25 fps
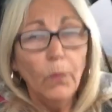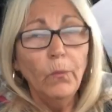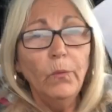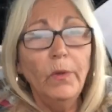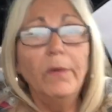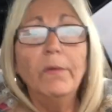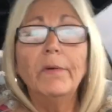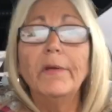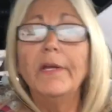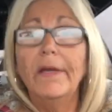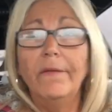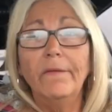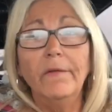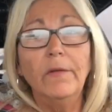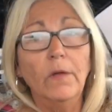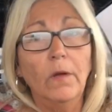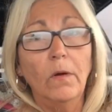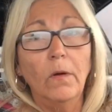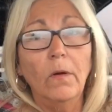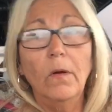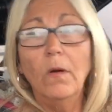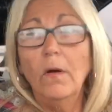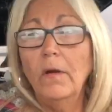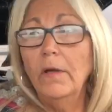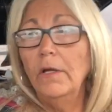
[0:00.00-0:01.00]
we were given,
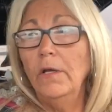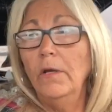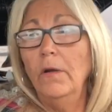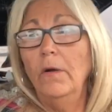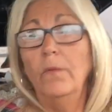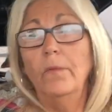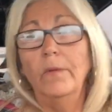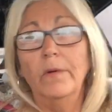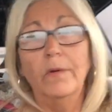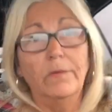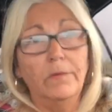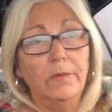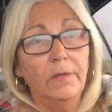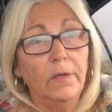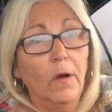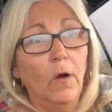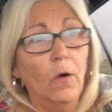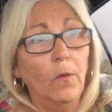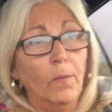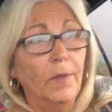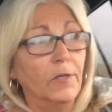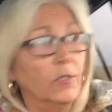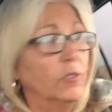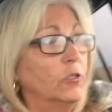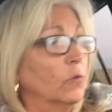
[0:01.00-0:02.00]
we're a
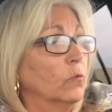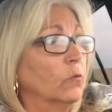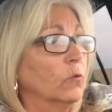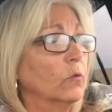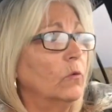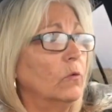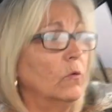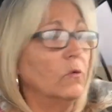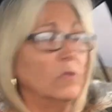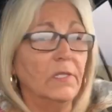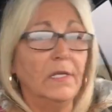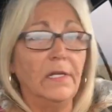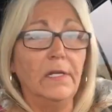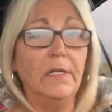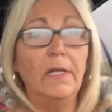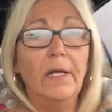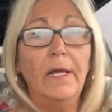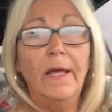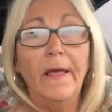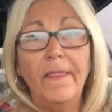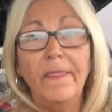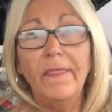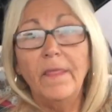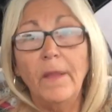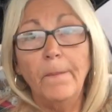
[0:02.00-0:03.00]
whole bunch of rules,
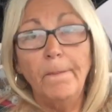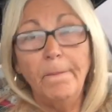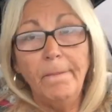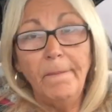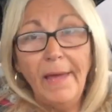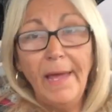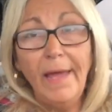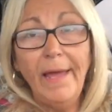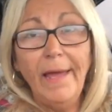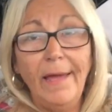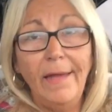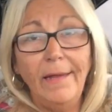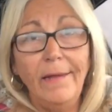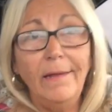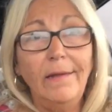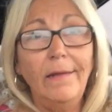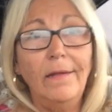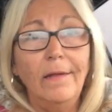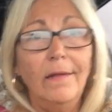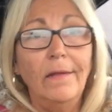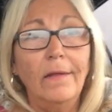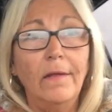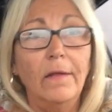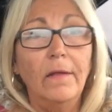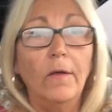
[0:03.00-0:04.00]
and the
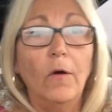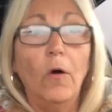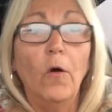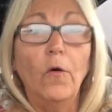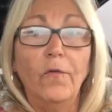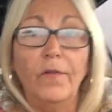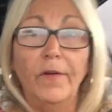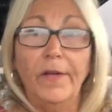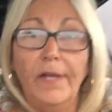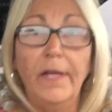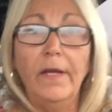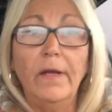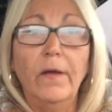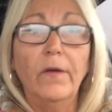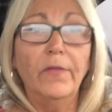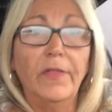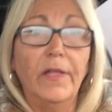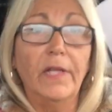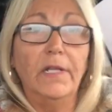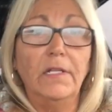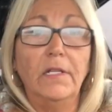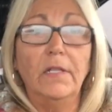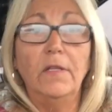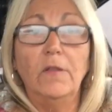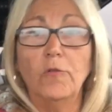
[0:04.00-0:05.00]
men over here
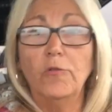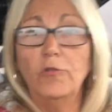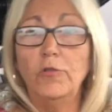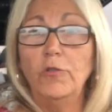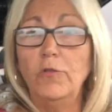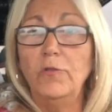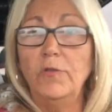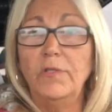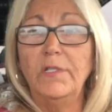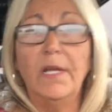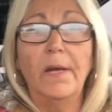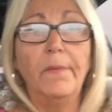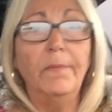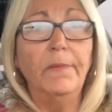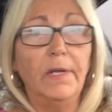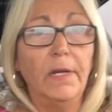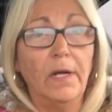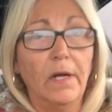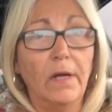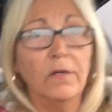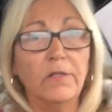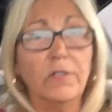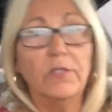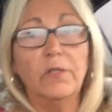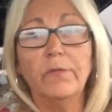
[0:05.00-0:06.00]
that did those two
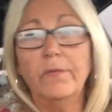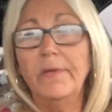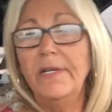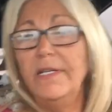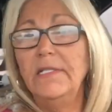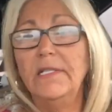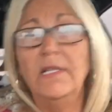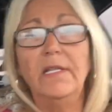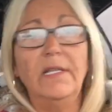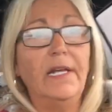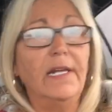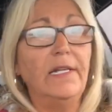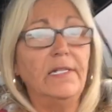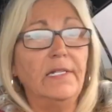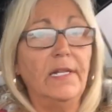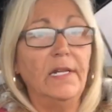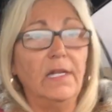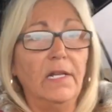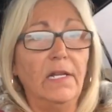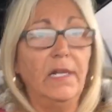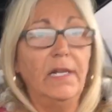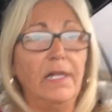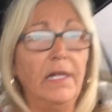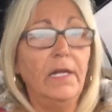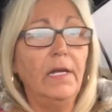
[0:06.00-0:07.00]
seminars, the reason they did
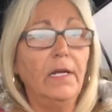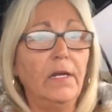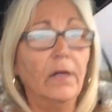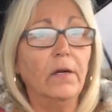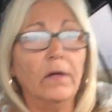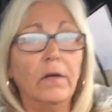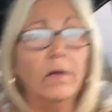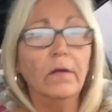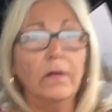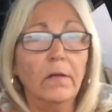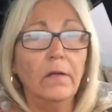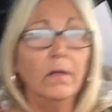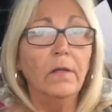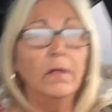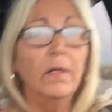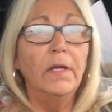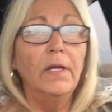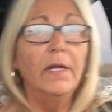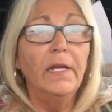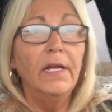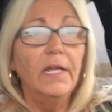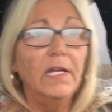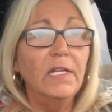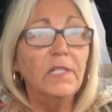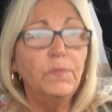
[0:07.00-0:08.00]
it here
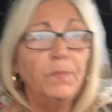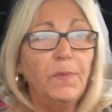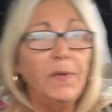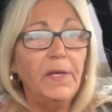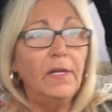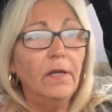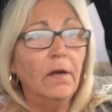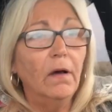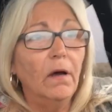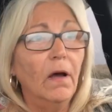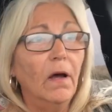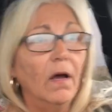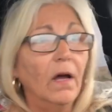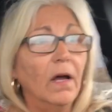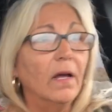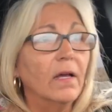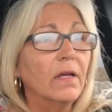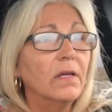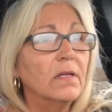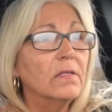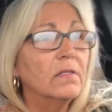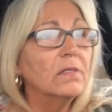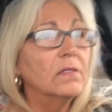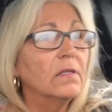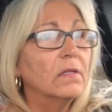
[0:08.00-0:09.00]
is
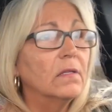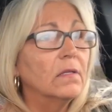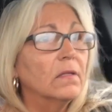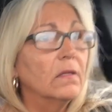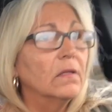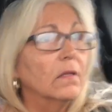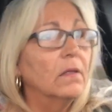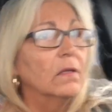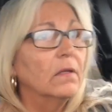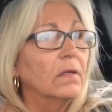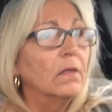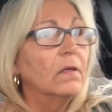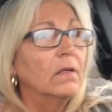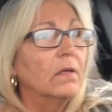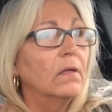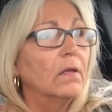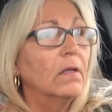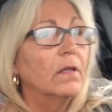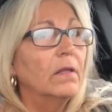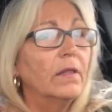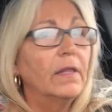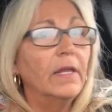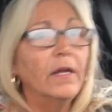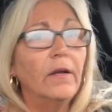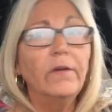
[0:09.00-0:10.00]
because
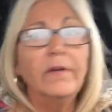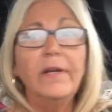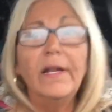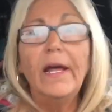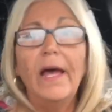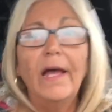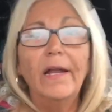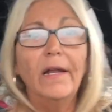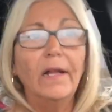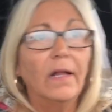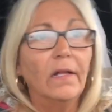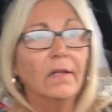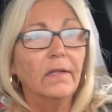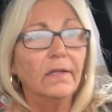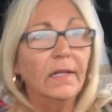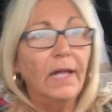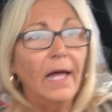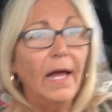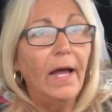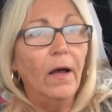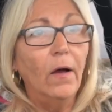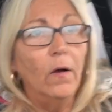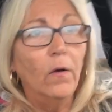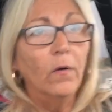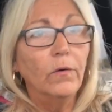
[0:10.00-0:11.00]
they're not
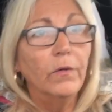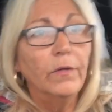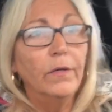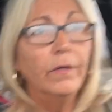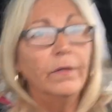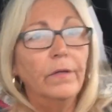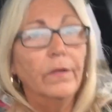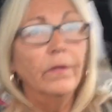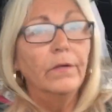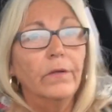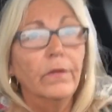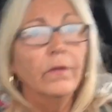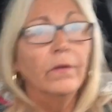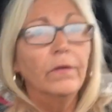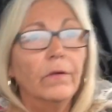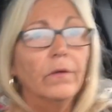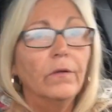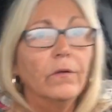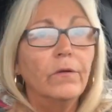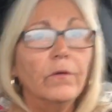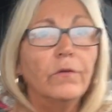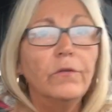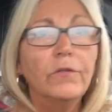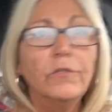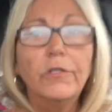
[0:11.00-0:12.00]

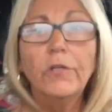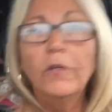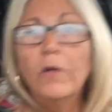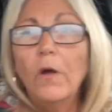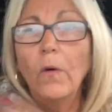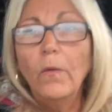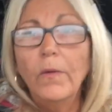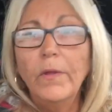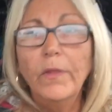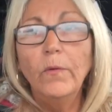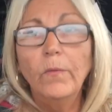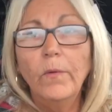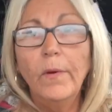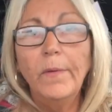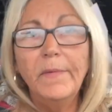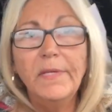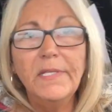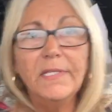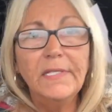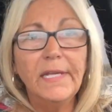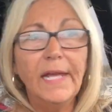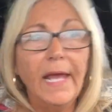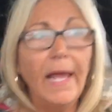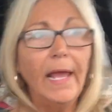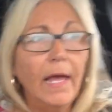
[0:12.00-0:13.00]
allowed to go in the
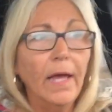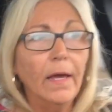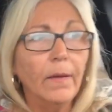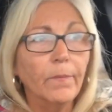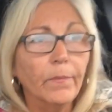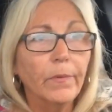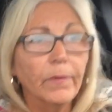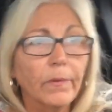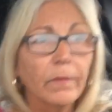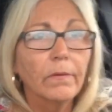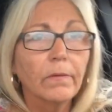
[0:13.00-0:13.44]
women's camp.